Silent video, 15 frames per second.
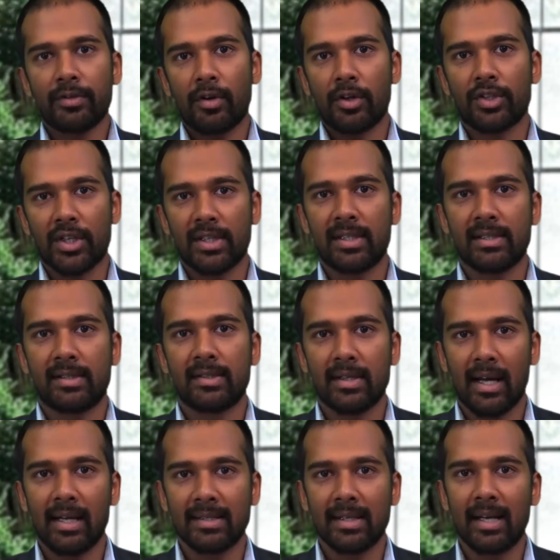functions
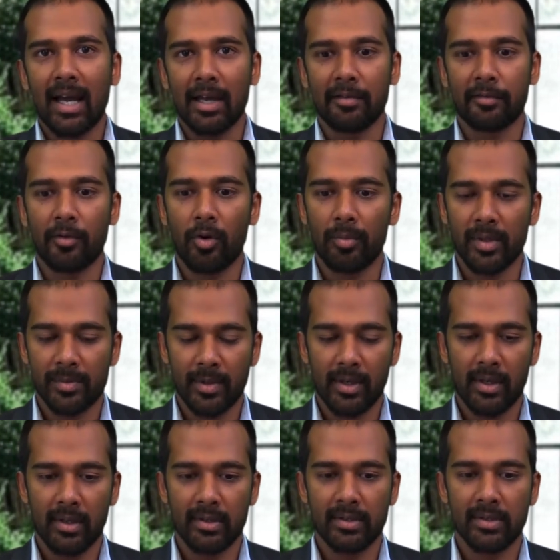as a life form is
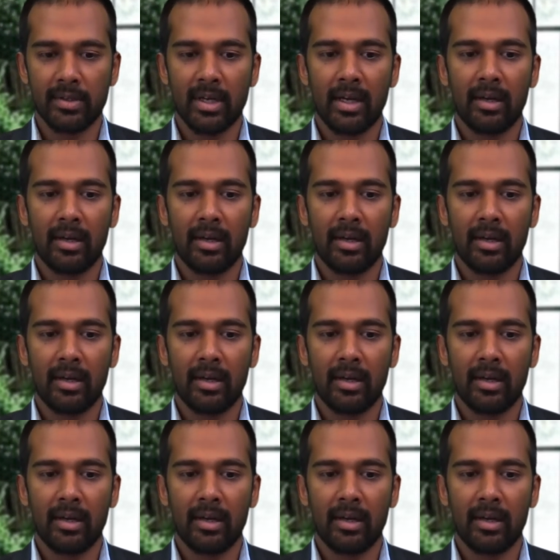because